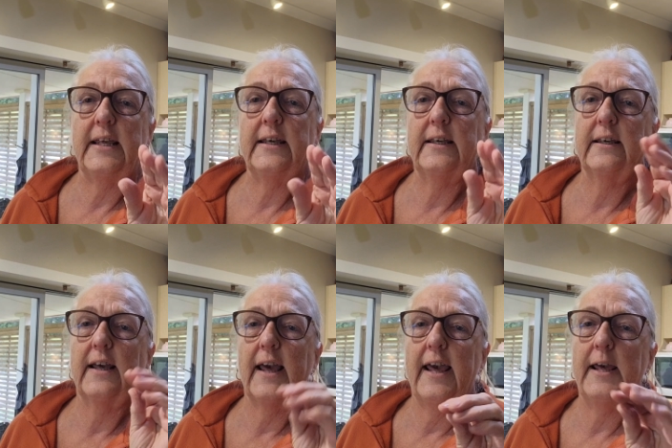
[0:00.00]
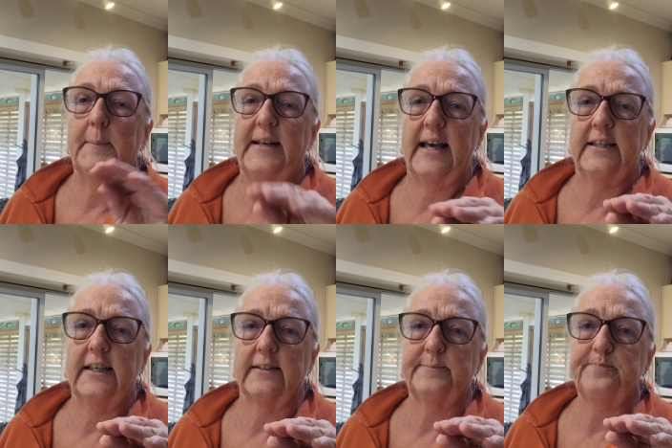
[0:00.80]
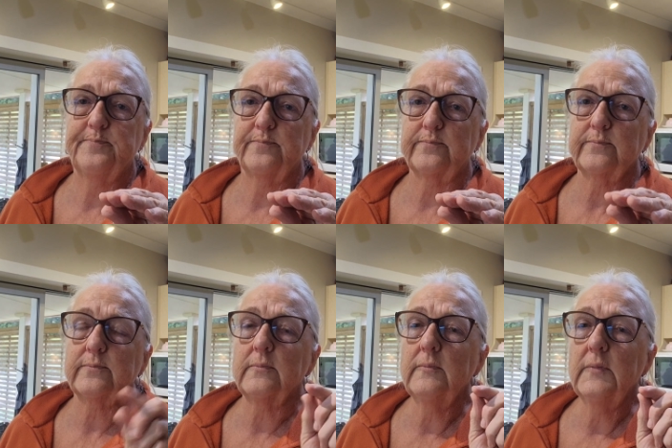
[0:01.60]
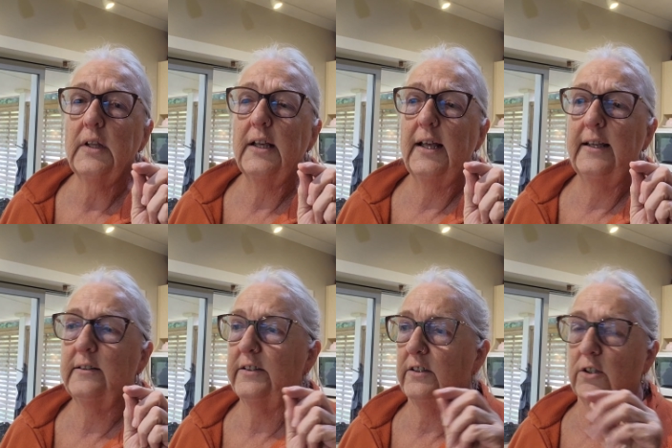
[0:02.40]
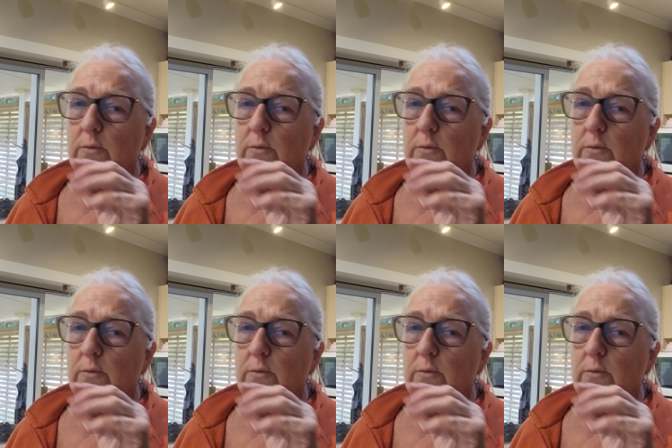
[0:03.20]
egg, ham and onion. And